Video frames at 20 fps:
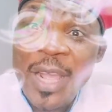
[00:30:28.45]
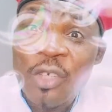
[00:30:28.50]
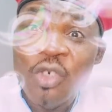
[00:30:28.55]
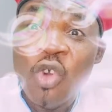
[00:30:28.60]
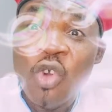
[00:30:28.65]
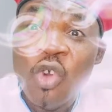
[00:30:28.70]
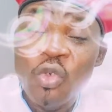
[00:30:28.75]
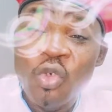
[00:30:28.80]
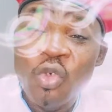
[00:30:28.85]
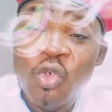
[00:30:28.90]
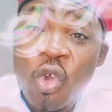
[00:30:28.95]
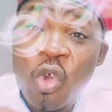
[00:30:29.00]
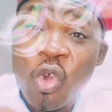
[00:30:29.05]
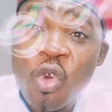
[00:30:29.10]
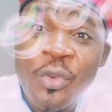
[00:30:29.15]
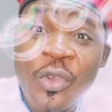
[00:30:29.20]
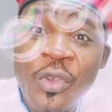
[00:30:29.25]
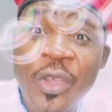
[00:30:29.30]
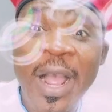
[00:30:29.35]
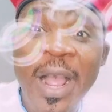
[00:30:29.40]
Know
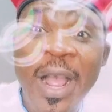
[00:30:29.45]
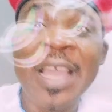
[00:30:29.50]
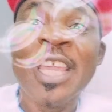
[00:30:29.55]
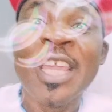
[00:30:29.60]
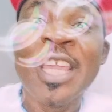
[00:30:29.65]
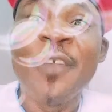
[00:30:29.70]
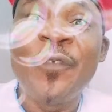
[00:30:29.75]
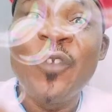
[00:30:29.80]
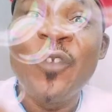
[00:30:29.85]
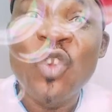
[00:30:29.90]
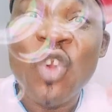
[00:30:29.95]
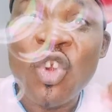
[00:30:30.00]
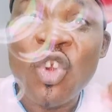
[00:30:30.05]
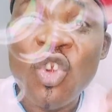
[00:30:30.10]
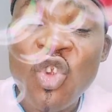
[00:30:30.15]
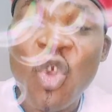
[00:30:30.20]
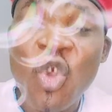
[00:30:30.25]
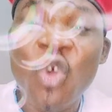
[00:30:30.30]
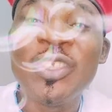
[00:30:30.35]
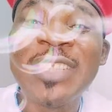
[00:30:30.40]
whom you are. If you don't
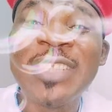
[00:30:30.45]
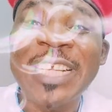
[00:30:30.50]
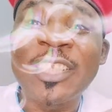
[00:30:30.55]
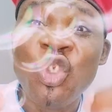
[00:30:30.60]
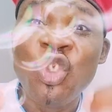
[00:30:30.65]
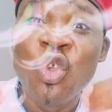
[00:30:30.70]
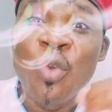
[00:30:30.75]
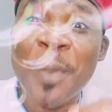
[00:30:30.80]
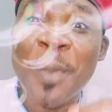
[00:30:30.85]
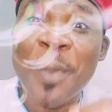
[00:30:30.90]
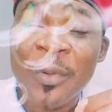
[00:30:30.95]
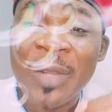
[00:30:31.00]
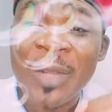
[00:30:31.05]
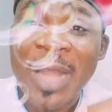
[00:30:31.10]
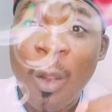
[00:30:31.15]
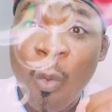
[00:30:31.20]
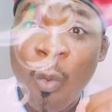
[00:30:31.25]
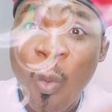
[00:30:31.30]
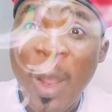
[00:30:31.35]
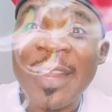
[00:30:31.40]
know that you people
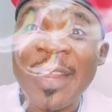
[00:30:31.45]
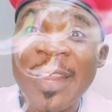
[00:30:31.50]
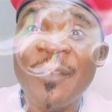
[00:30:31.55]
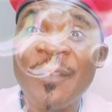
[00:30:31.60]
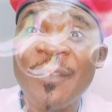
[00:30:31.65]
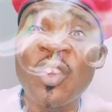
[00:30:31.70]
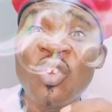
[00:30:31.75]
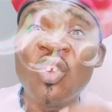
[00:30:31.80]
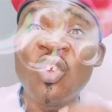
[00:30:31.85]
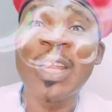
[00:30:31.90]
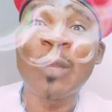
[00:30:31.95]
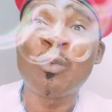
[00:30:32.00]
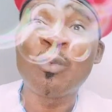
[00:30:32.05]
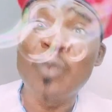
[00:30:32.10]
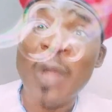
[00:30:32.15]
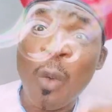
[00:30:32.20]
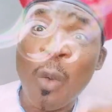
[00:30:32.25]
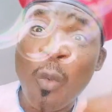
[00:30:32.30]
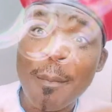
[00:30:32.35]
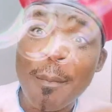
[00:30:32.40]
are one, if you don't know that
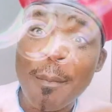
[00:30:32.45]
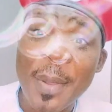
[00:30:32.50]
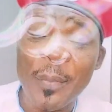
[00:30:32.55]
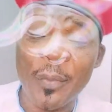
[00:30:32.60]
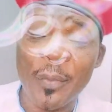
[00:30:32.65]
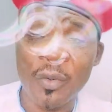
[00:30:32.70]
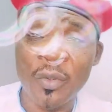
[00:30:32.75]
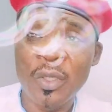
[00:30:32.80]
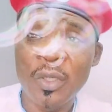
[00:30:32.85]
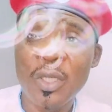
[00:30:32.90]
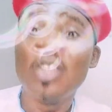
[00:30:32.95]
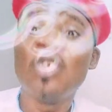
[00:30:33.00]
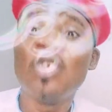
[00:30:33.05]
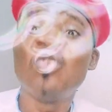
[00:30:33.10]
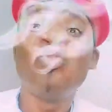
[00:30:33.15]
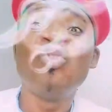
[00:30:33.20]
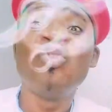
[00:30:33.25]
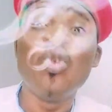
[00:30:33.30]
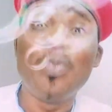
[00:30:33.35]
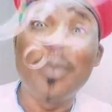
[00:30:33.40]
we are one people,
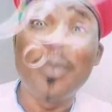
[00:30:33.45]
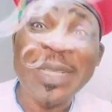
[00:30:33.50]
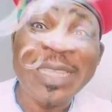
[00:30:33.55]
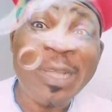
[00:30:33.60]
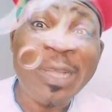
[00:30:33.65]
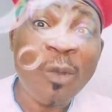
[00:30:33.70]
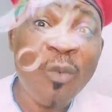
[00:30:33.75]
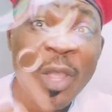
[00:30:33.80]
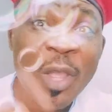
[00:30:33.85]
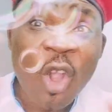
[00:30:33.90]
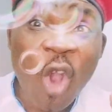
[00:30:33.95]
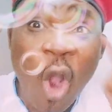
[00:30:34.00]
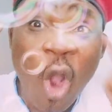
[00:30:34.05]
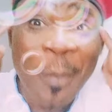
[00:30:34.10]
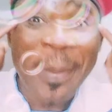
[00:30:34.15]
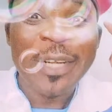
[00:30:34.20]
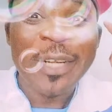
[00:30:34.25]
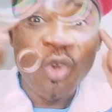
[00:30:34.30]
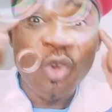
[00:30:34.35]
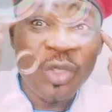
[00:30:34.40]
you better wake up
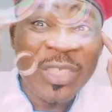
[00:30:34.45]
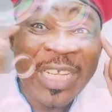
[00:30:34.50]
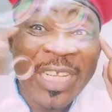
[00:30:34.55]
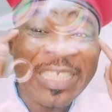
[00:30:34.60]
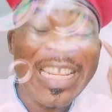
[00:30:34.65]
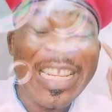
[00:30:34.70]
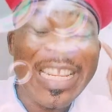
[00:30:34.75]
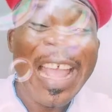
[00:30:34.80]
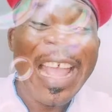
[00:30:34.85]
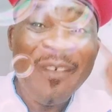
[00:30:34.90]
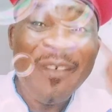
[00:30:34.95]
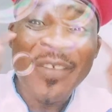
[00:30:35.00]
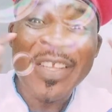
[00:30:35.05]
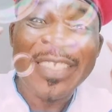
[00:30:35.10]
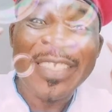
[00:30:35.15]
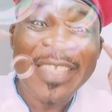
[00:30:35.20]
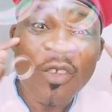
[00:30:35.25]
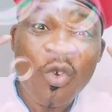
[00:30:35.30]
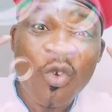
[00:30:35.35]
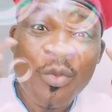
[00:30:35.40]
and know that every
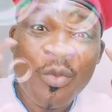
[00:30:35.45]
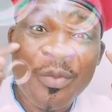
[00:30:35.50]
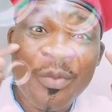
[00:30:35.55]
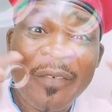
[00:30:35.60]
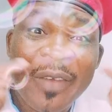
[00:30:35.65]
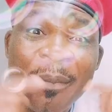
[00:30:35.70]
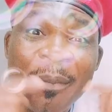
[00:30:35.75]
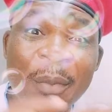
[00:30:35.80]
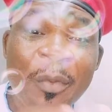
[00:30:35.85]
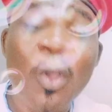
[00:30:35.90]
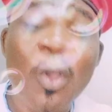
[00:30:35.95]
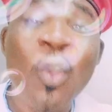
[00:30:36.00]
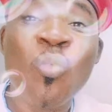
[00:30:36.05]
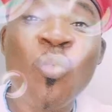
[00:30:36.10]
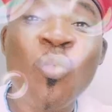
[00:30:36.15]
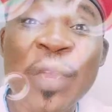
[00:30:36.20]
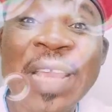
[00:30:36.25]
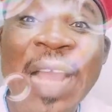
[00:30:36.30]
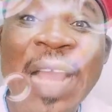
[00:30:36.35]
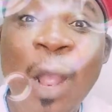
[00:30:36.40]
single Biafran people,
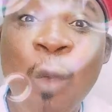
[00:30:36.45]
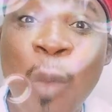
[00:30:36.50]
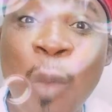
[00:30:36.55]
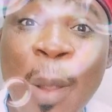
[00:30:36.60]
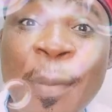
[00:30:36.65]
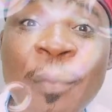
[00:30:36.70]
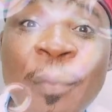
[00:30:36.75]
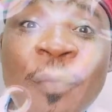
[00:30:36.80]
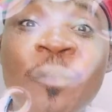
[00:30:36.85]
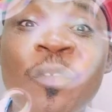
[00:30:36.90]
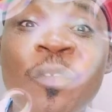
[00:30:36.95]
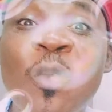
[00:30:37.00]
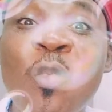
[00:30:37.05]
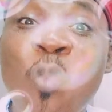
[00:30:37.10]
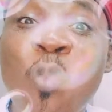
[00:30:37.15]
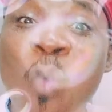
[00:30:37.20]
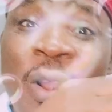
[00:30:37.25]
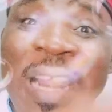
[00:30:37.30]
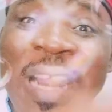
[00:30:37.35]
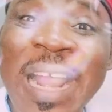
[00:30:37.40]
we are one people from
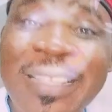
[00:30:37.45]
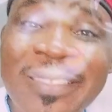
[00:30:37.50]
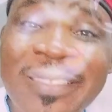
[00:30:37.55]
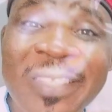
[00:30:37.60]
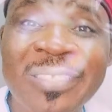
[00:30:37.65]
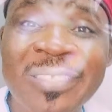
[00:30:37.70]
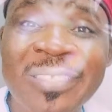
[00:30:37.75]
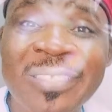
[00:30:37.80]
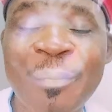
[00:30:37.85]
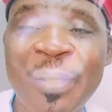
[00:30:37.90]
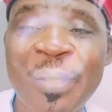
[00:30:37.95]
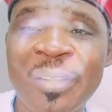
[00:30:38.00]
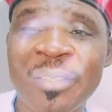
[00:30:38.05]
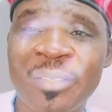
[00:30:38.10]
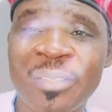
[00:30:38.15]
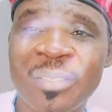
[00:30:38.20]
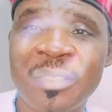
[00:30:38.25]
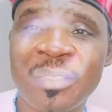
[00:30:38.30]
one ancestral parents.